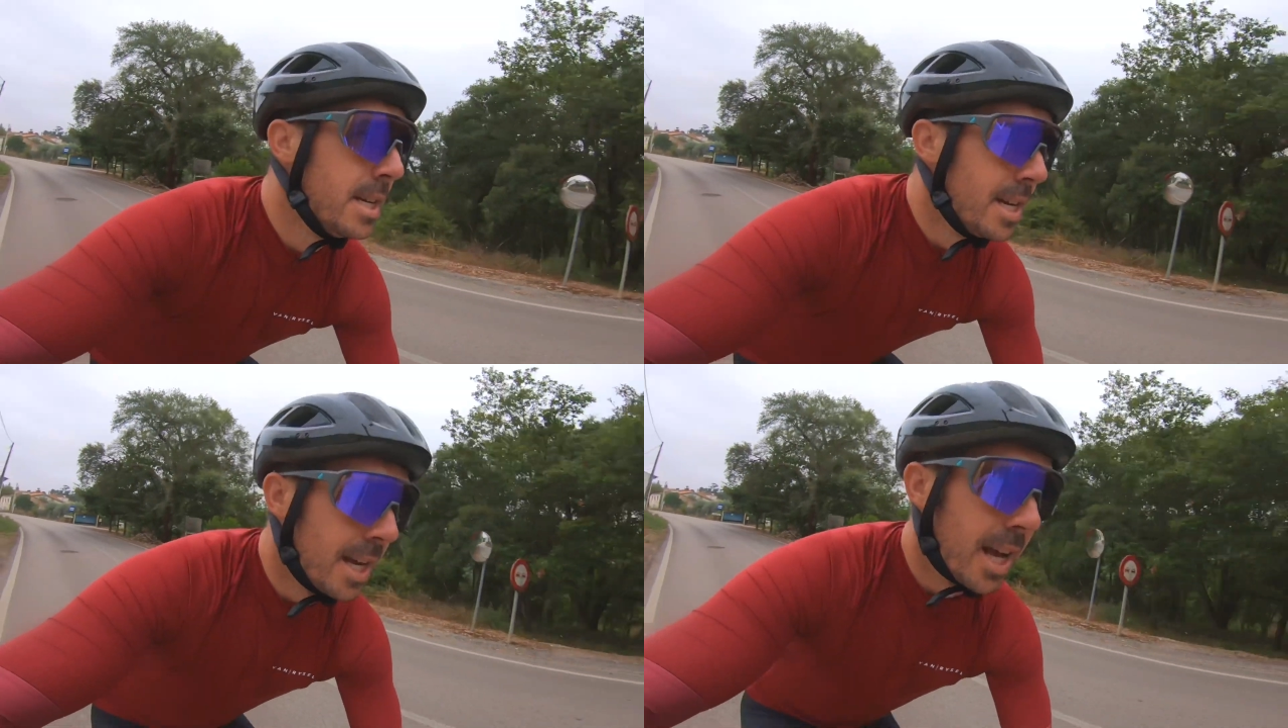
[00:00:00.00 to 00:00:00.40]

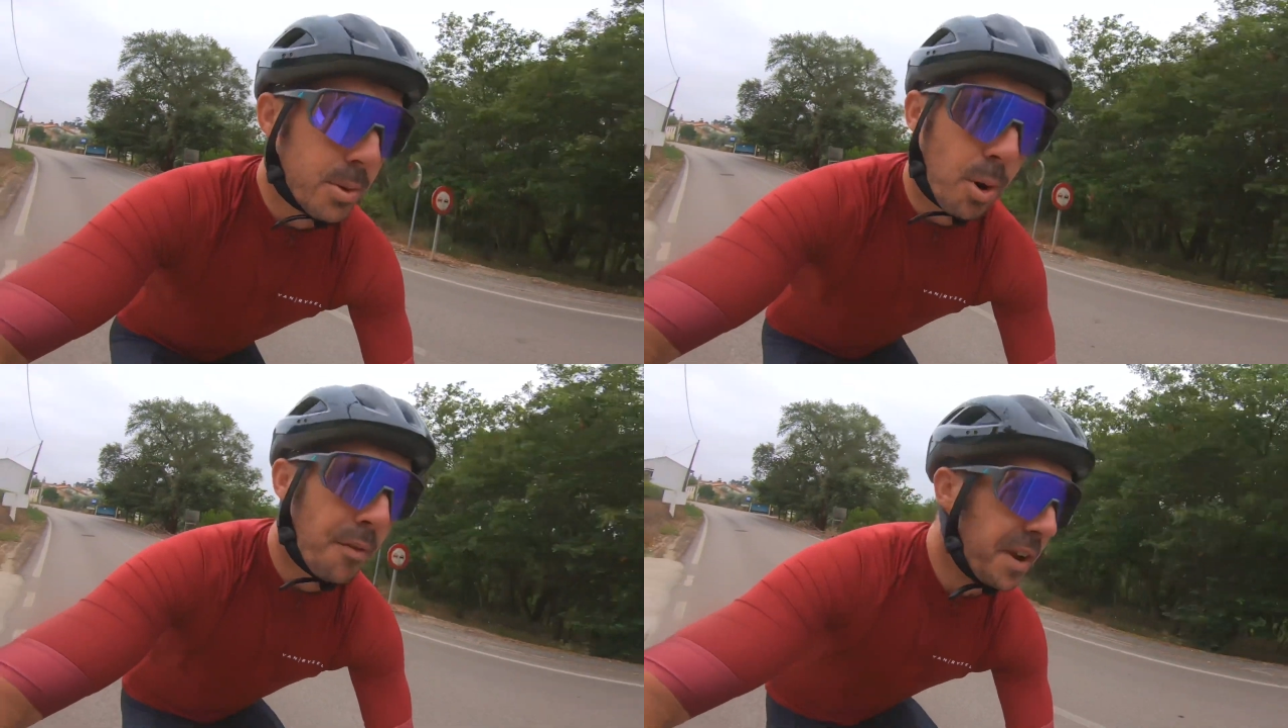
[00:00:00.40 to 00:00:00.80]
That's
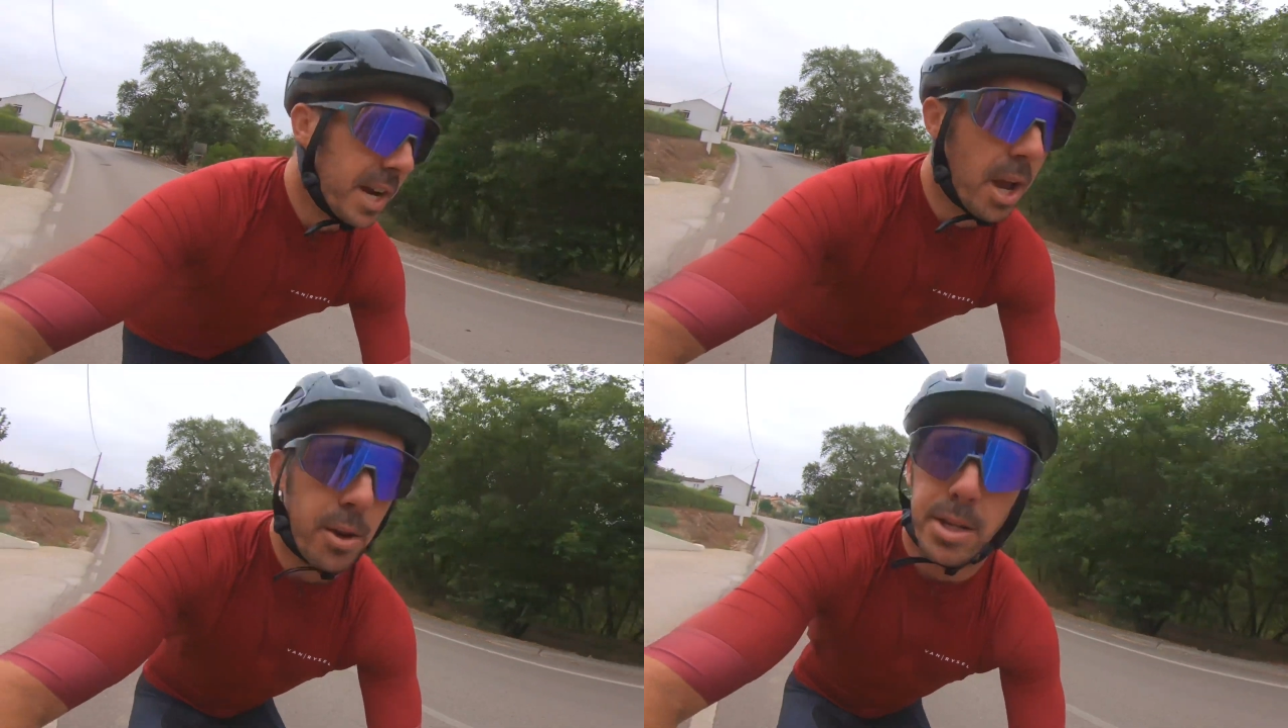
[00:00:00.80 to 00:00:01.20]
one thing I
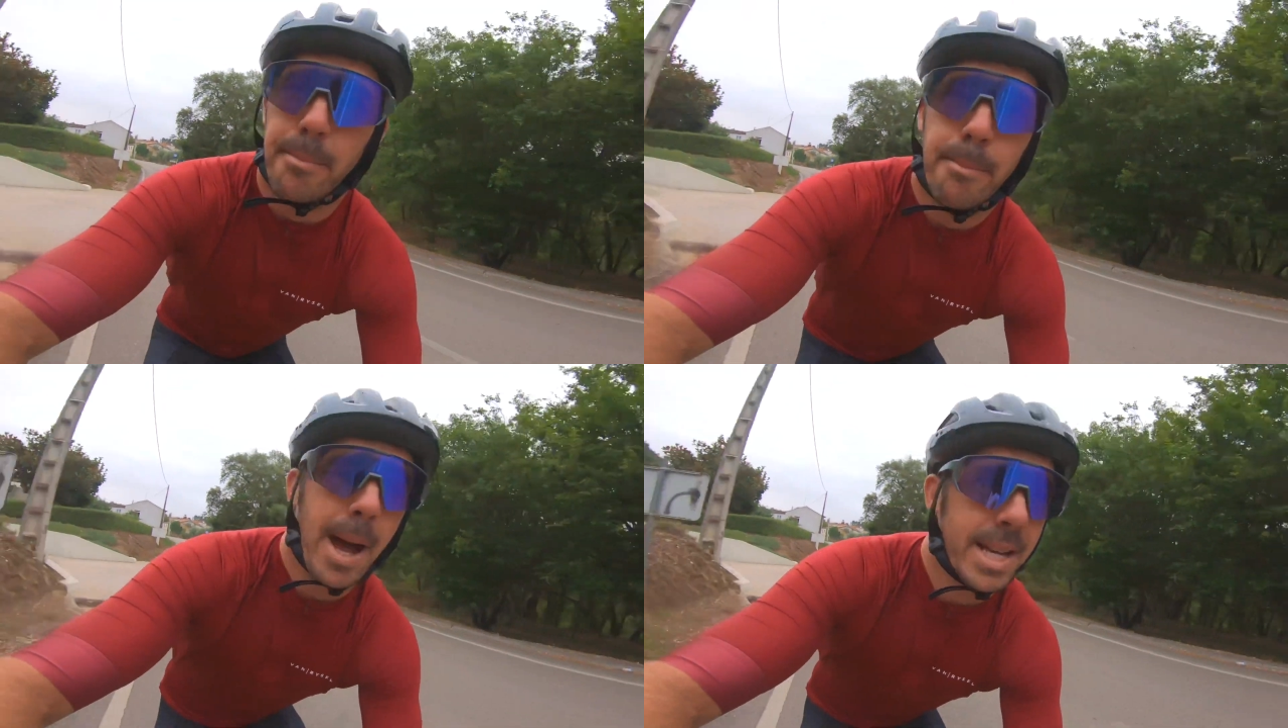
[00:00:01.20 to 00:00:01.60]
noticed, a
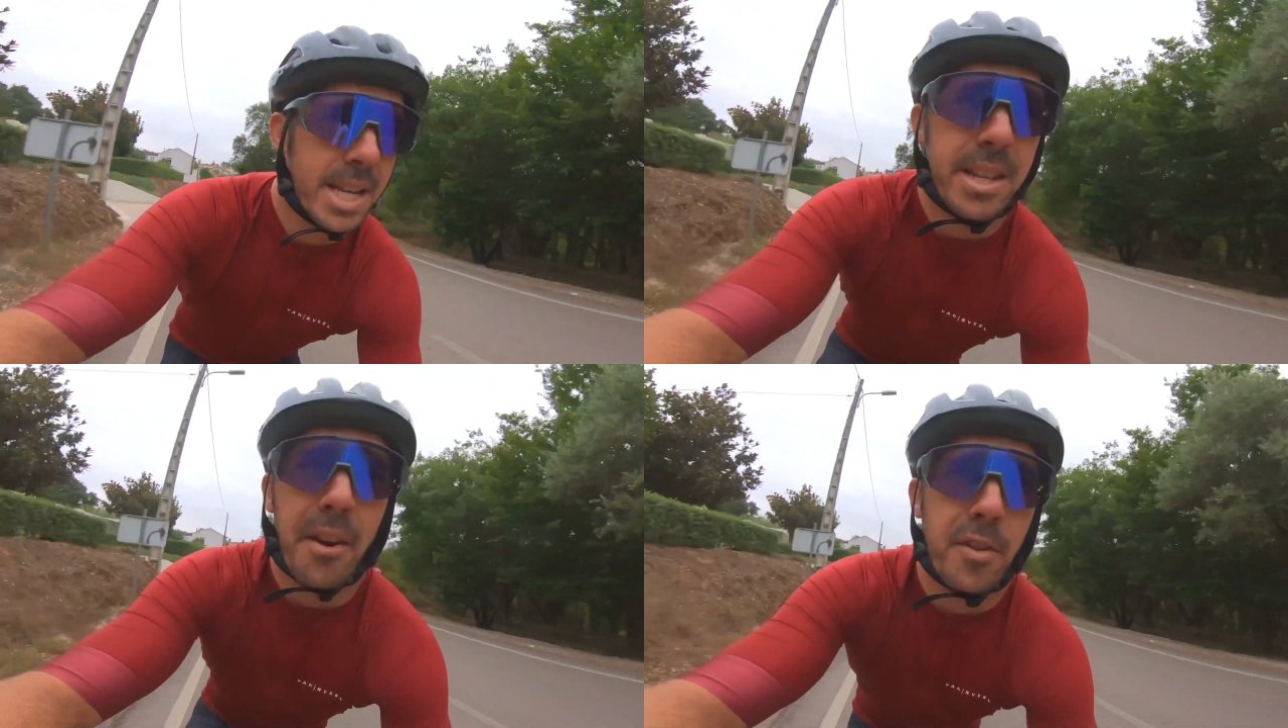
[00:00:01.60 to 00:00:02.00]
massive
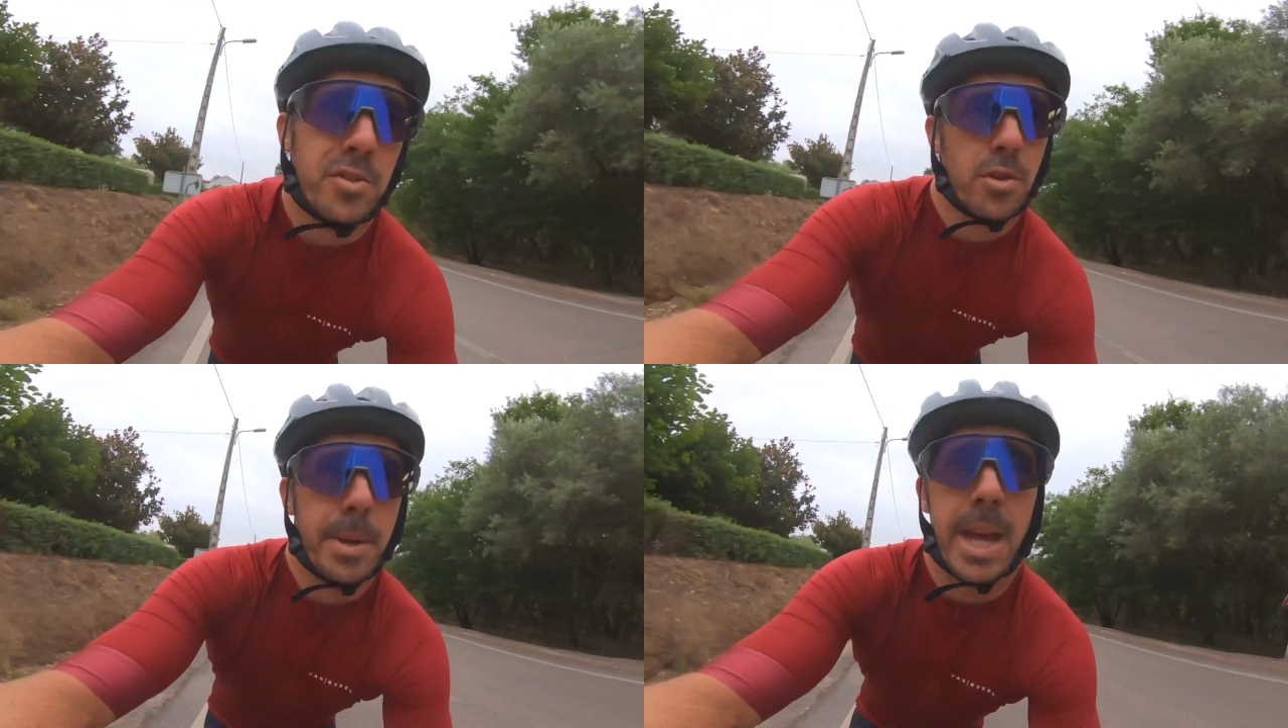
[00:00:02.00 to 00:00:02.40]
difference
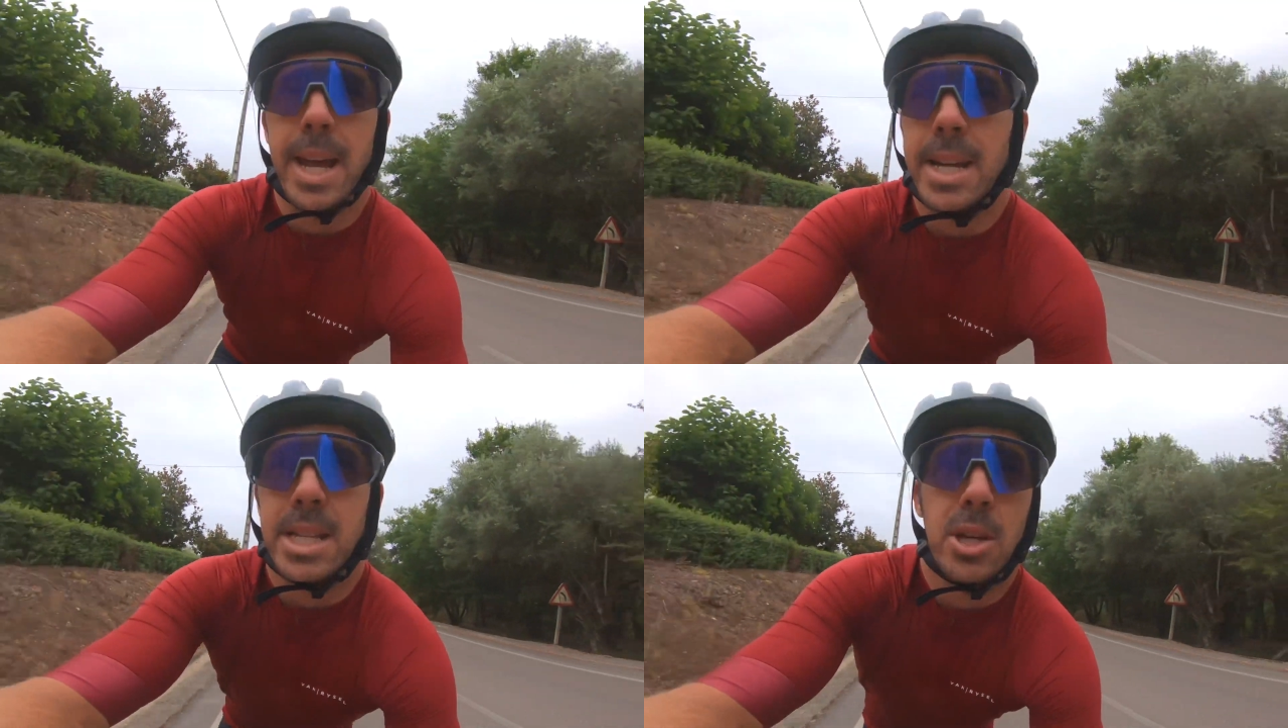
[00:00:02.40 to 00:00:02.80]
from
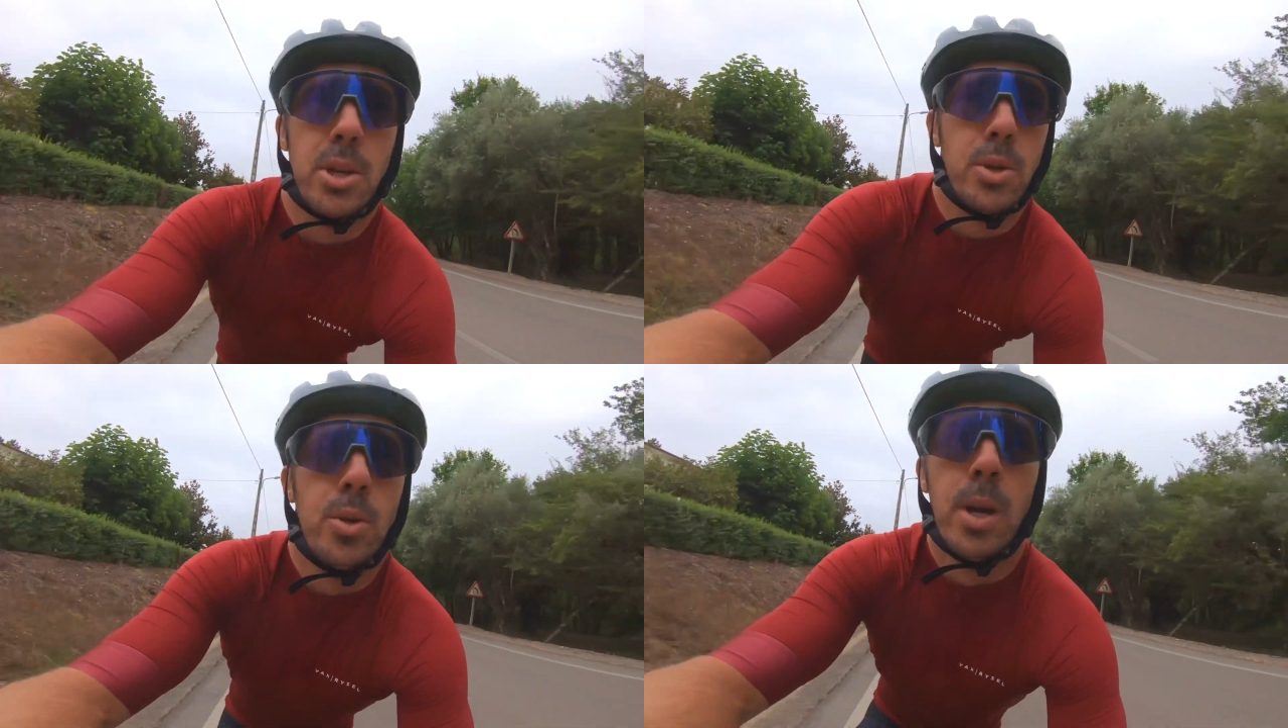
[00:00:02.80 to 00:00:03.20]
here
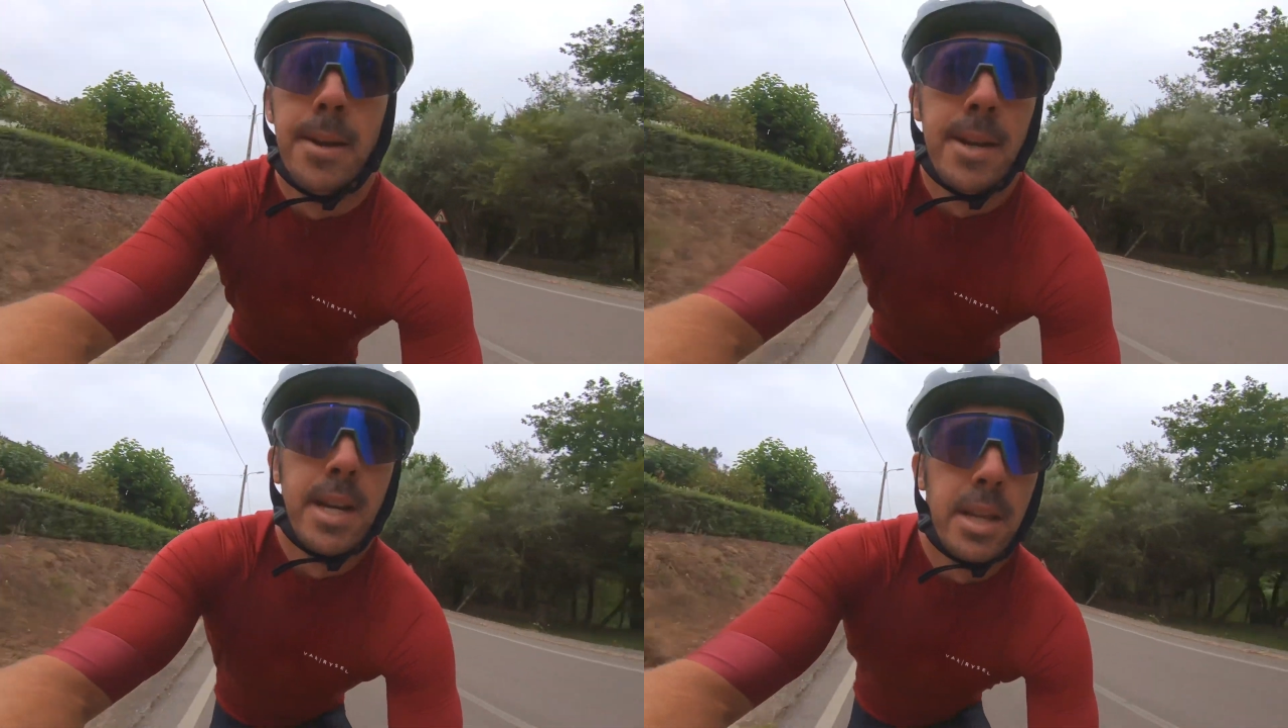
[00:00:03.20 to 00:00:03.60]
to
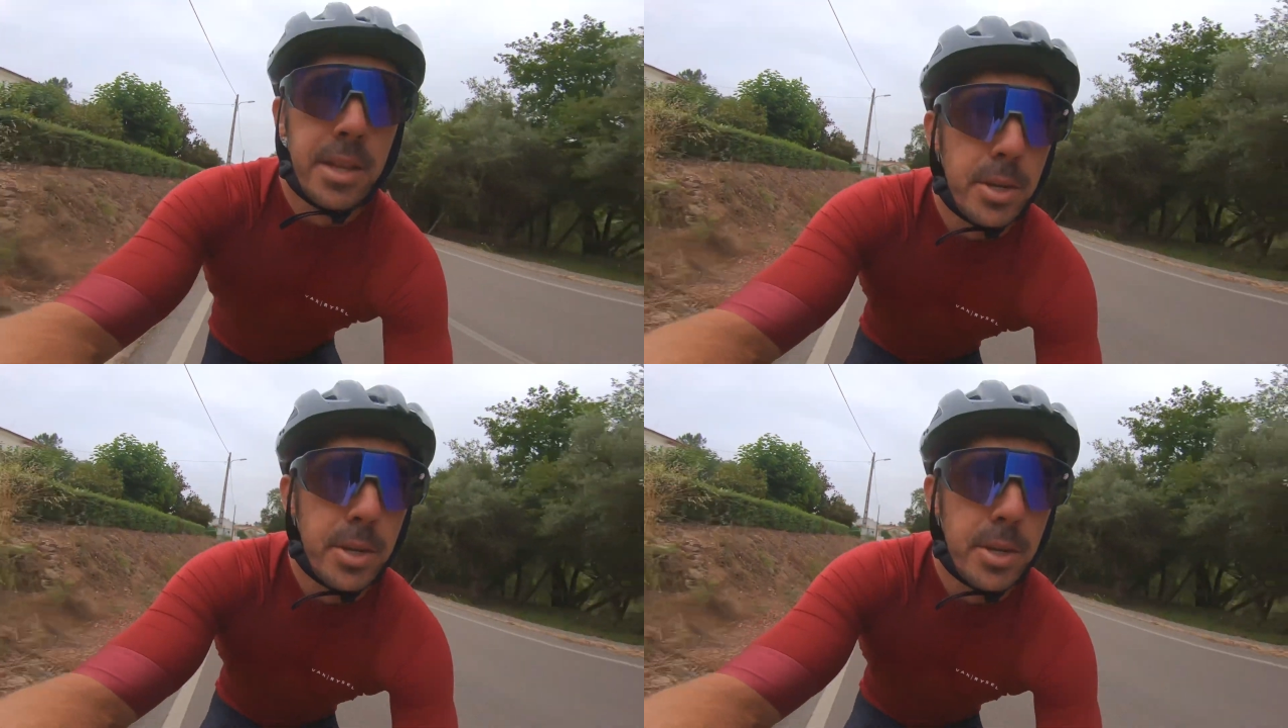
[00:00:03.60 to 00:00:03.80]
the